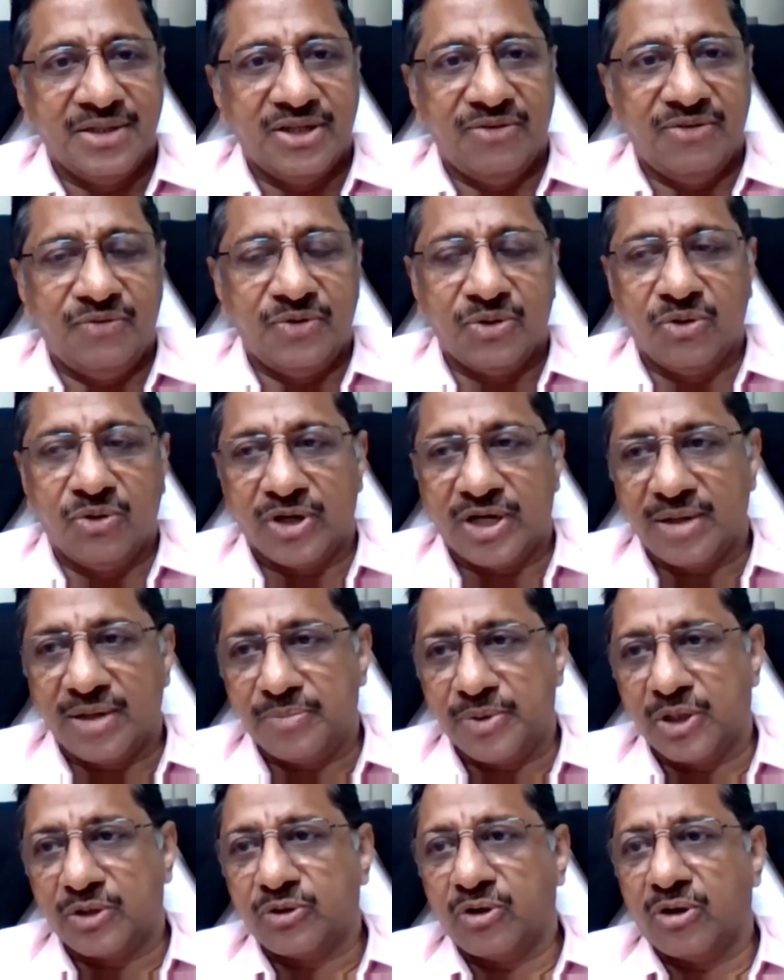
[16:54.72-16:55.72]
If you got a
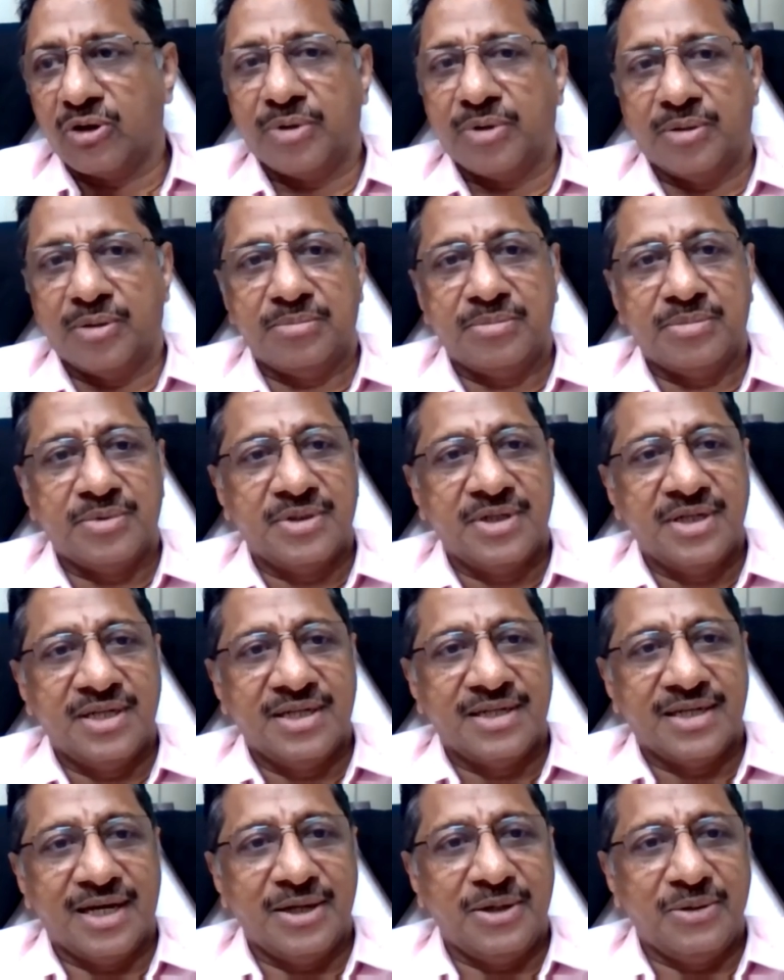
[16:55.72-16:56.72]
petrol pump
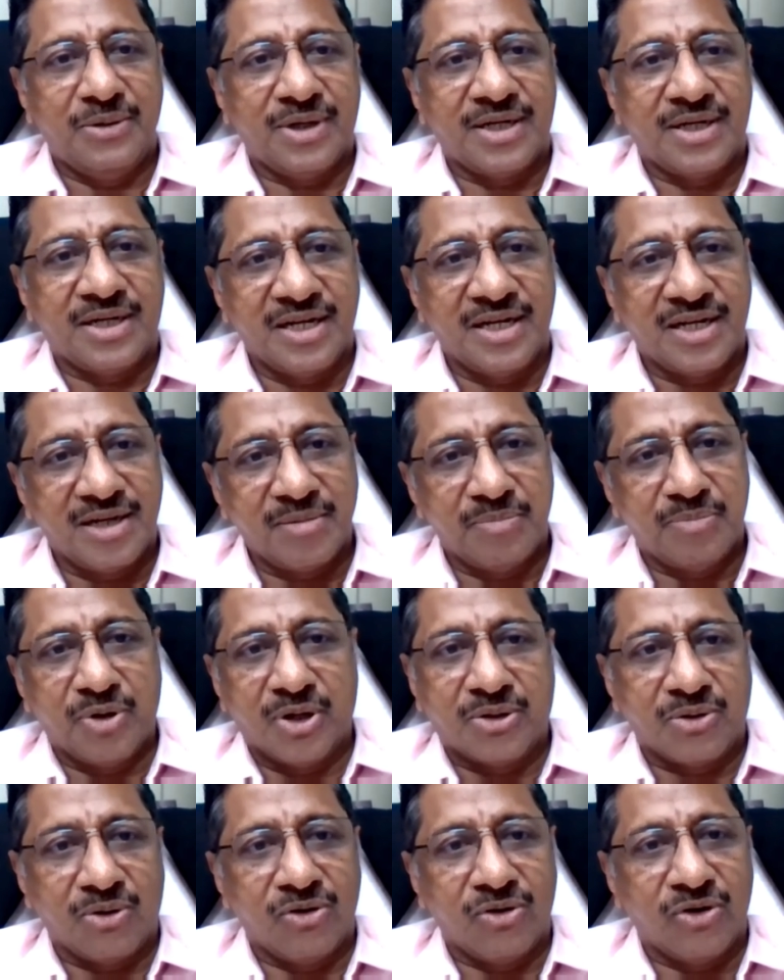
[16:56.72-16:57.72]
and you are taking
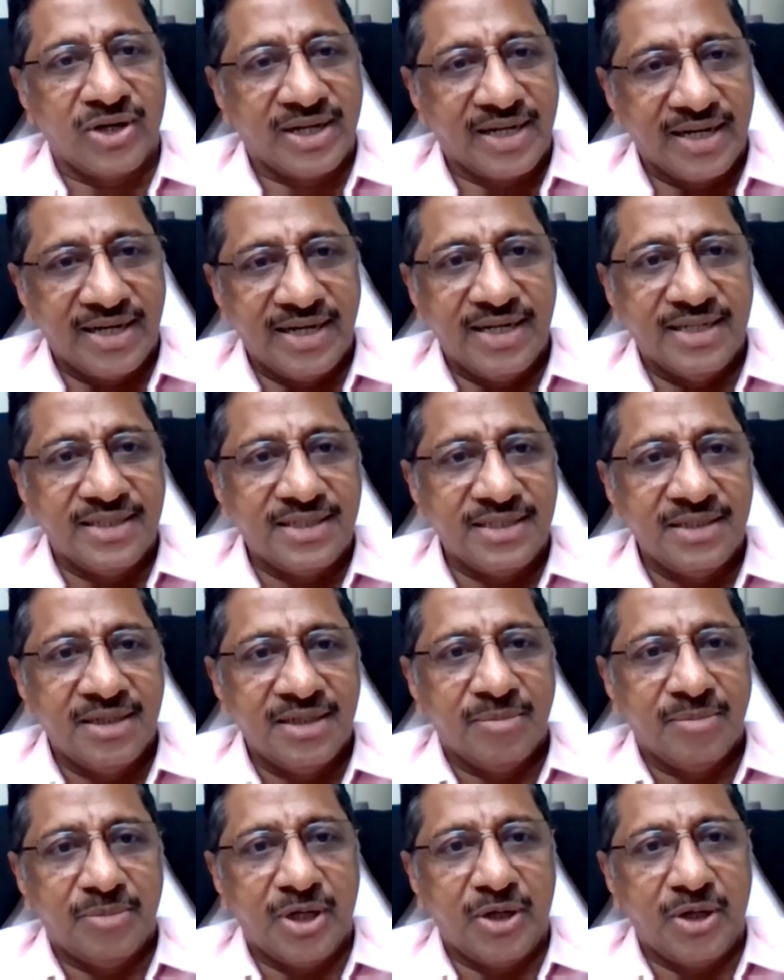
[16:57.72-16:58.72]
petrol on credit,
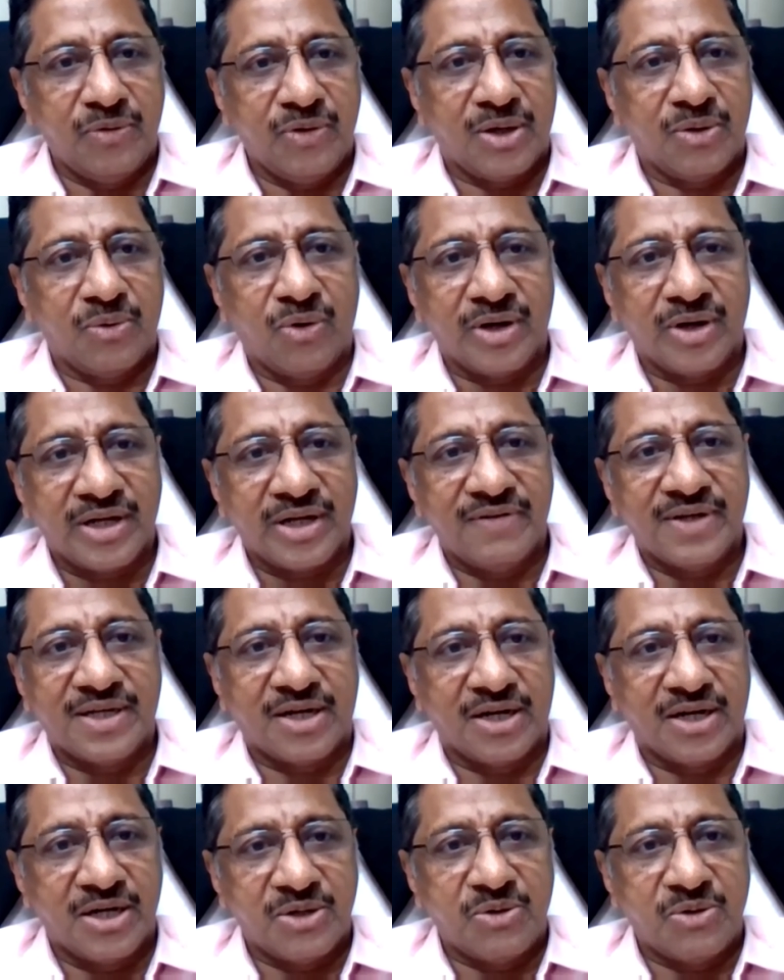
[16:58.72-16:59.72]
but you are not giving
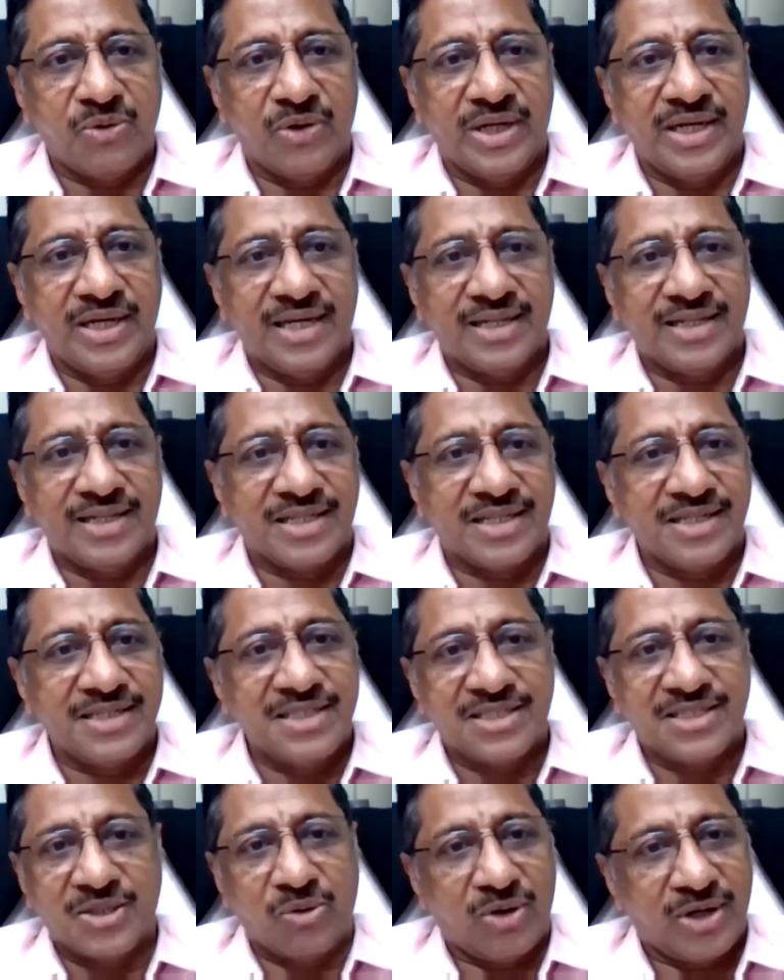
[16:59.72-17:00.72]
credit to any other thing,
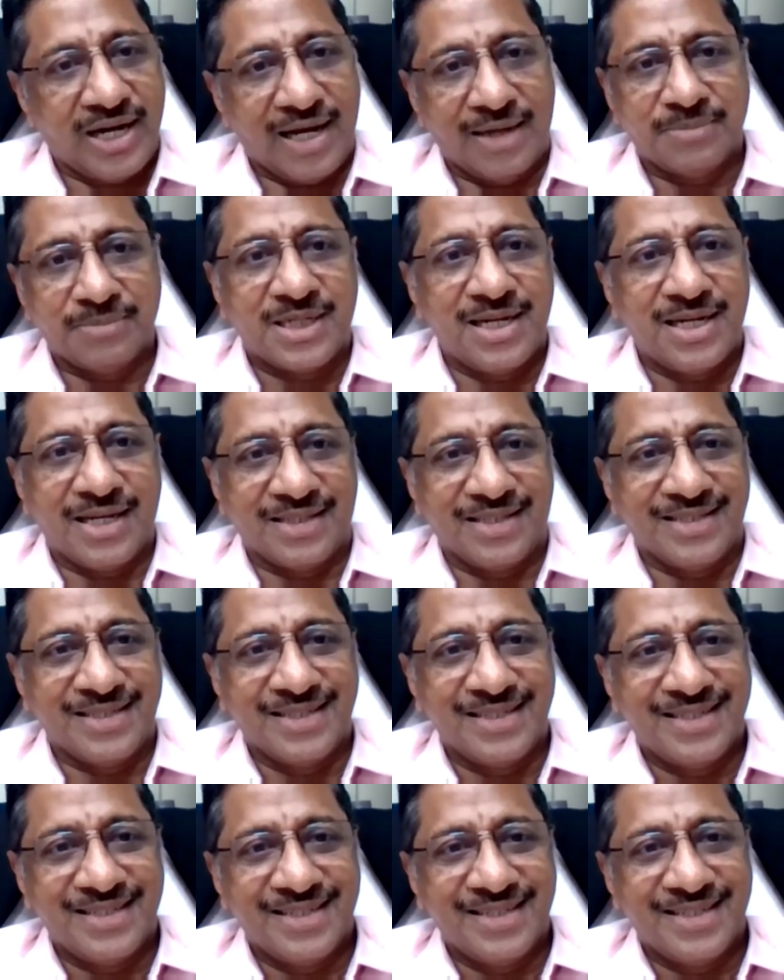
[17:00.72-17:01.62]
it's not arm's length.